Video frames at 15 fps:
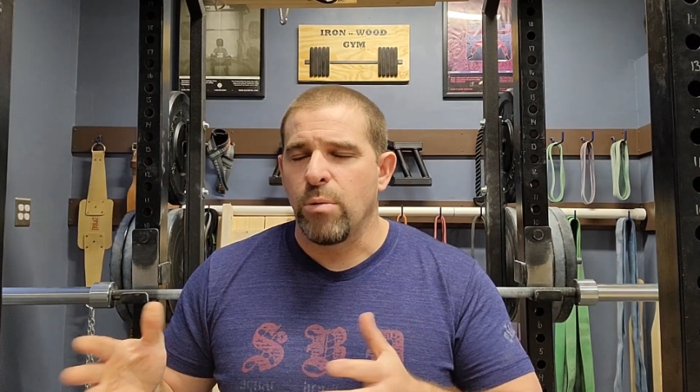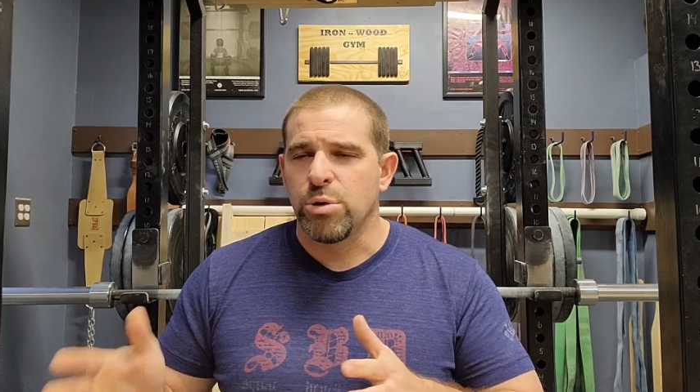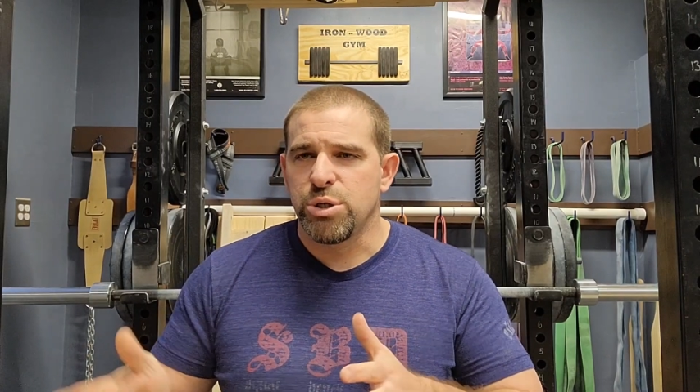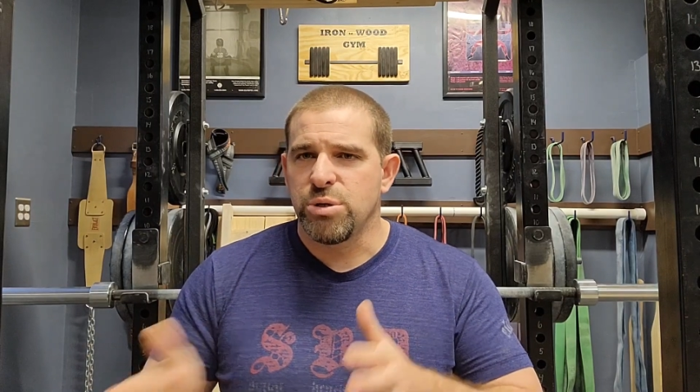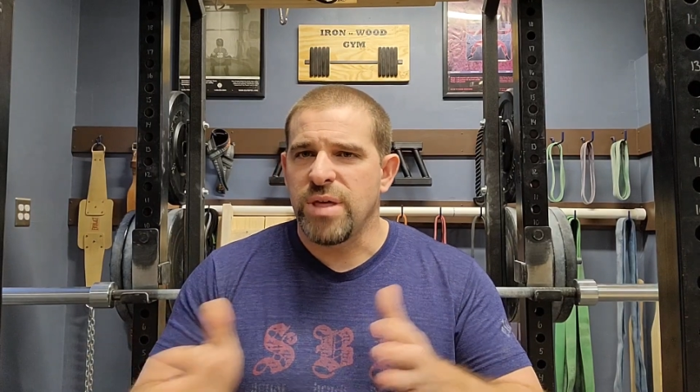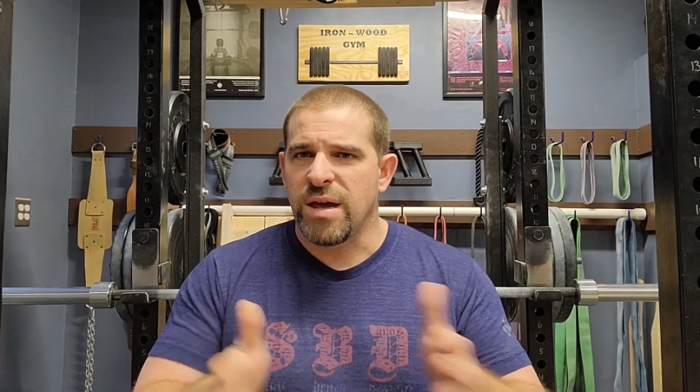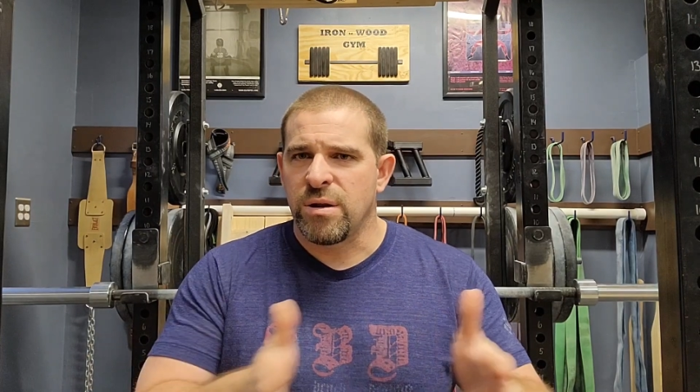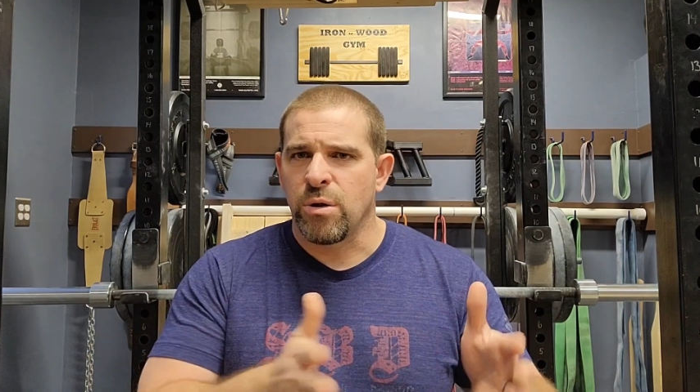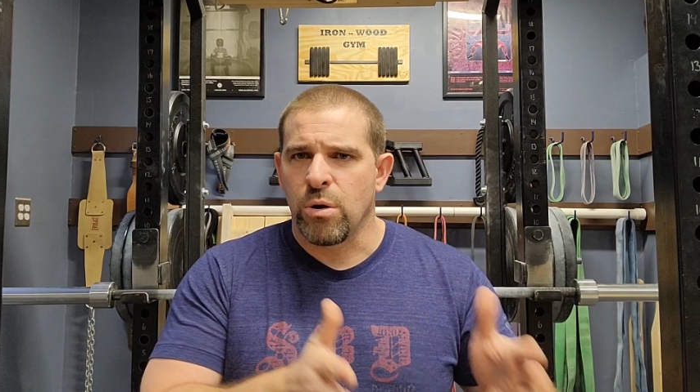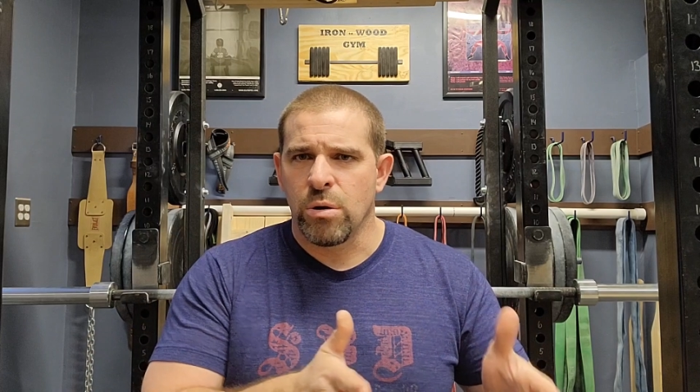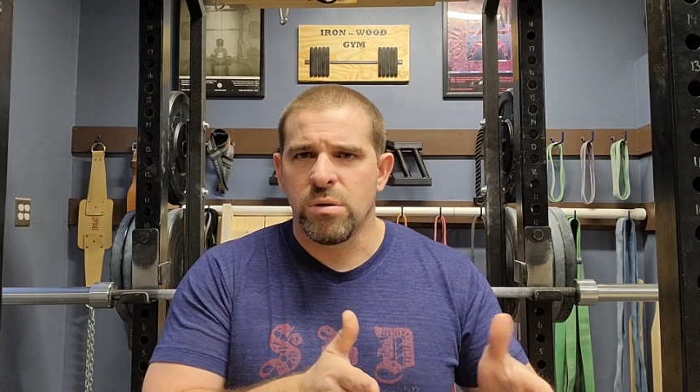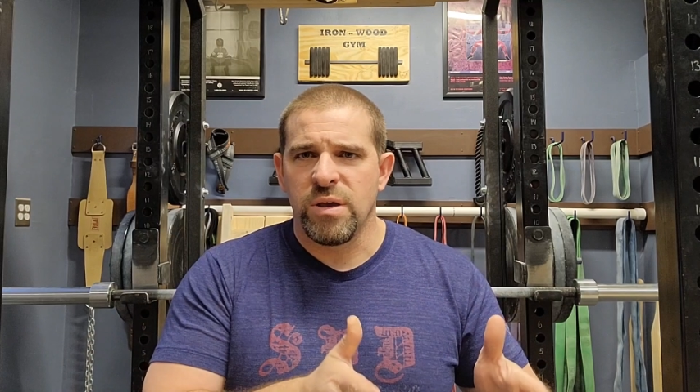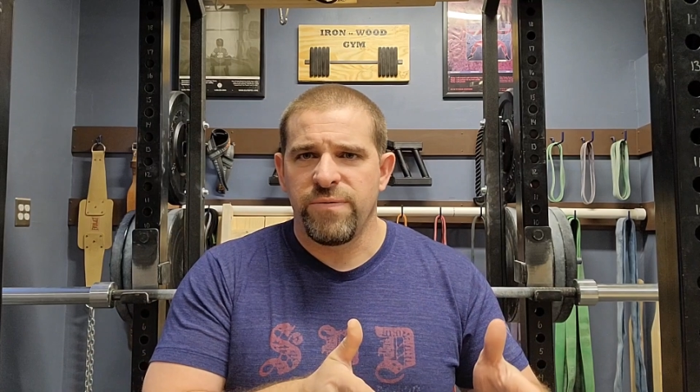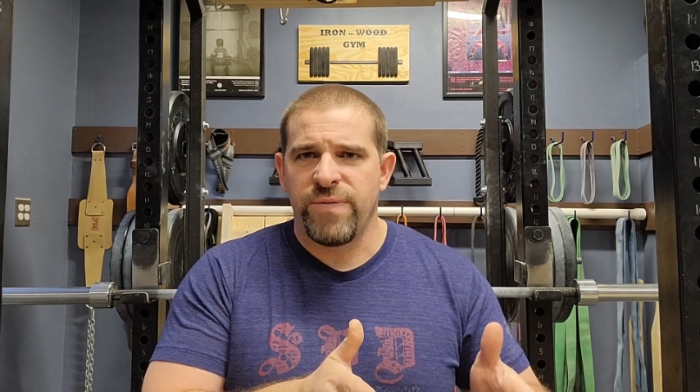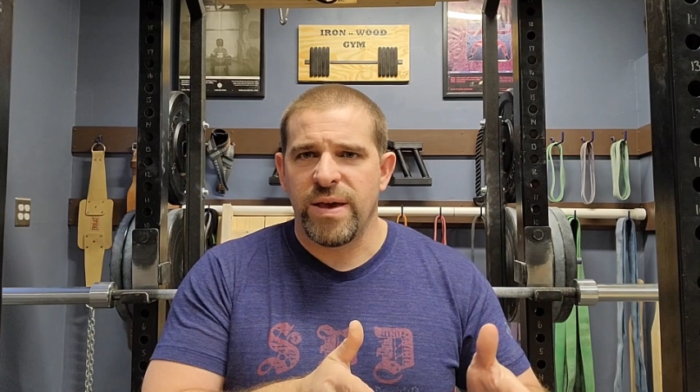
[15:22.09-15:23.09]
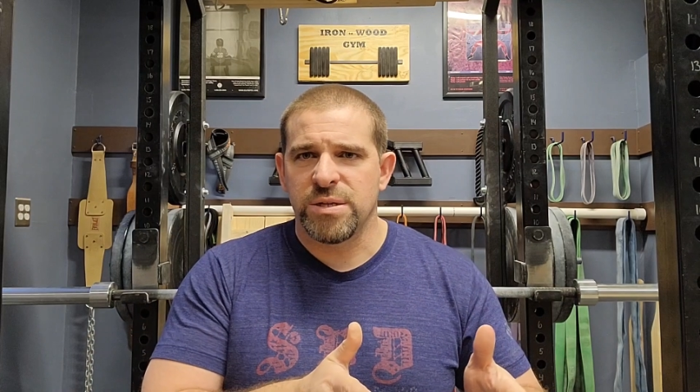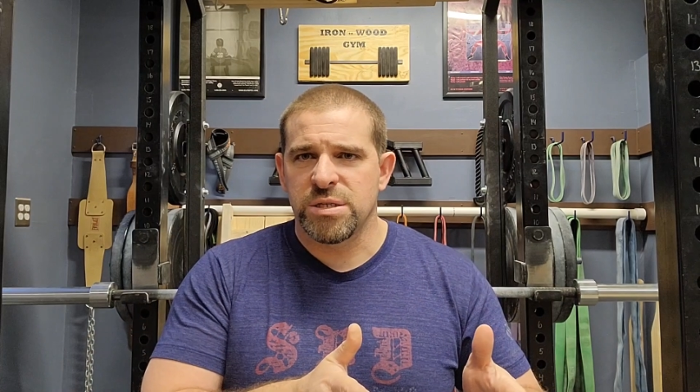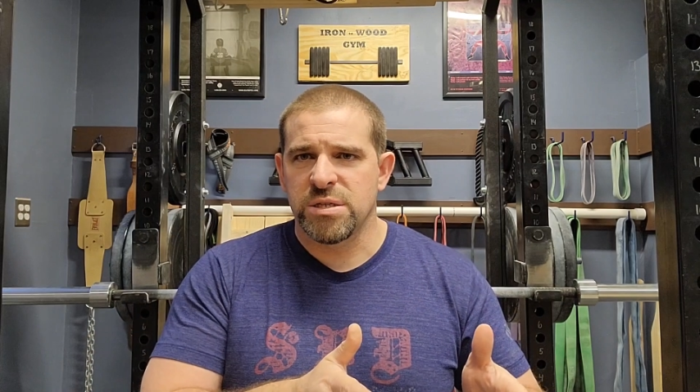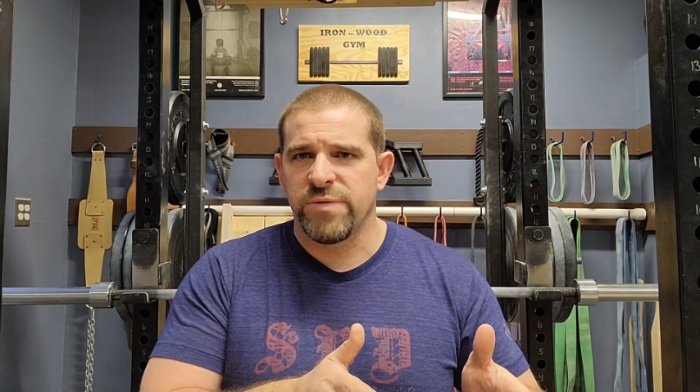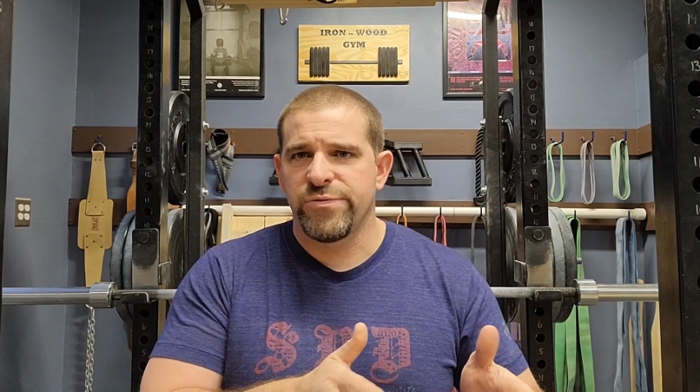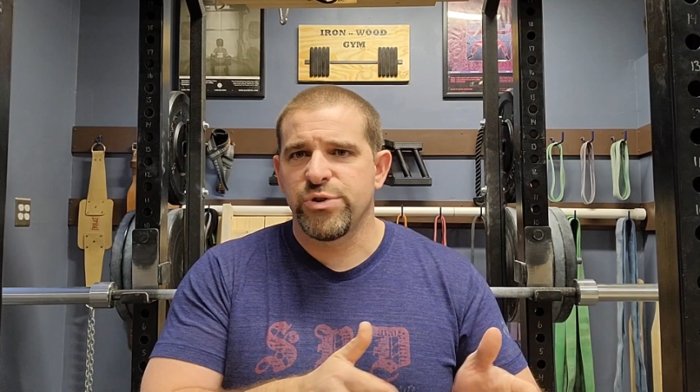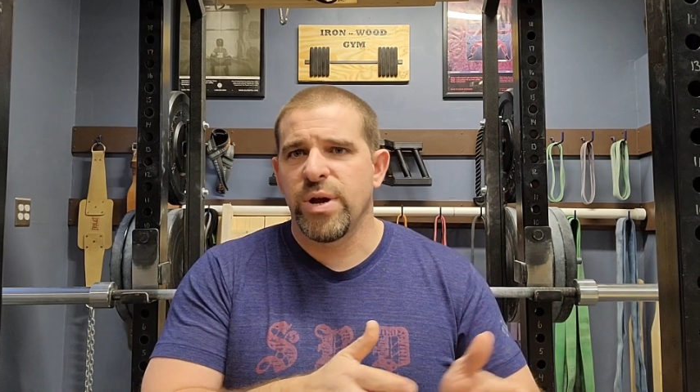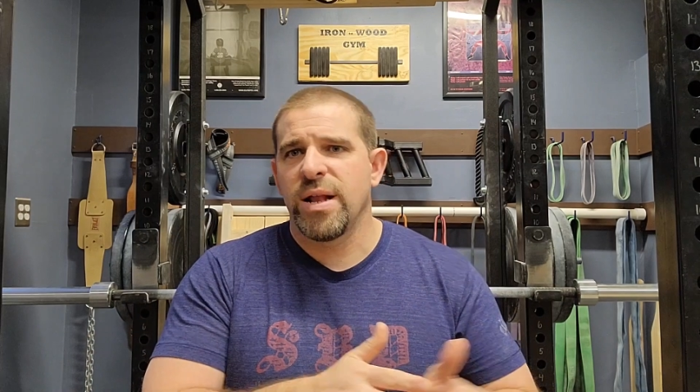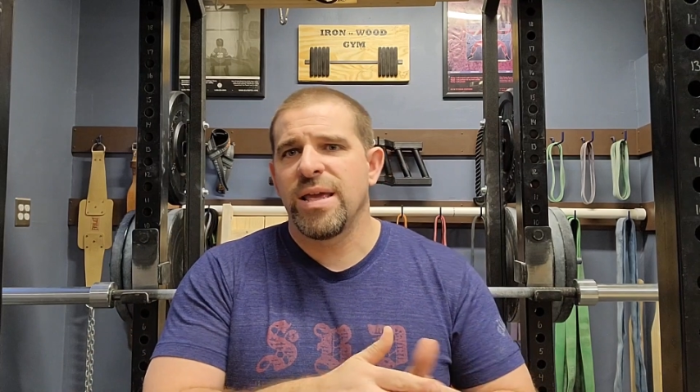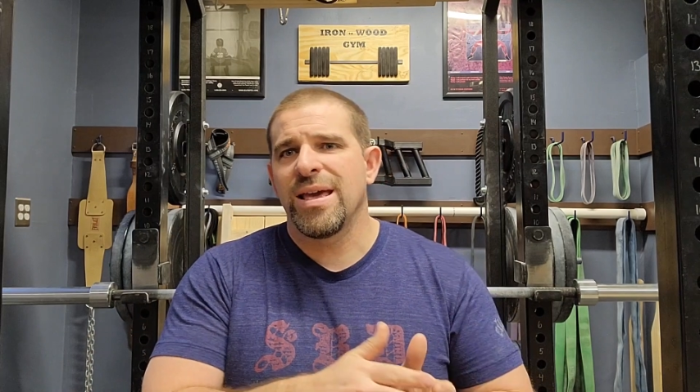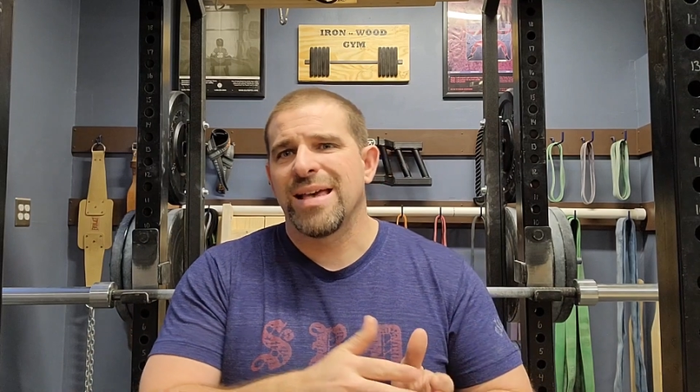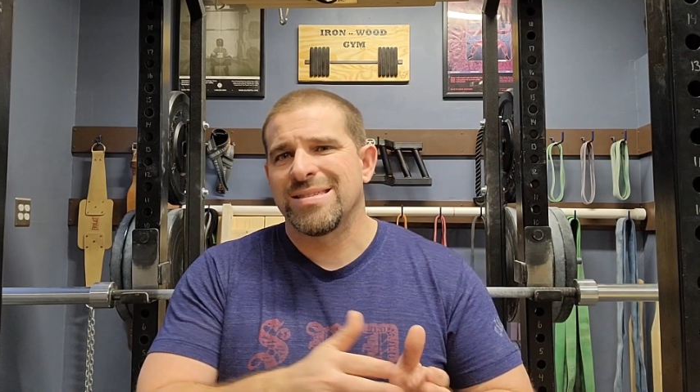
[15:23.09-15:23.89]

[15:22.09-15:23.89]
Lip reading: would do that in early phases of training.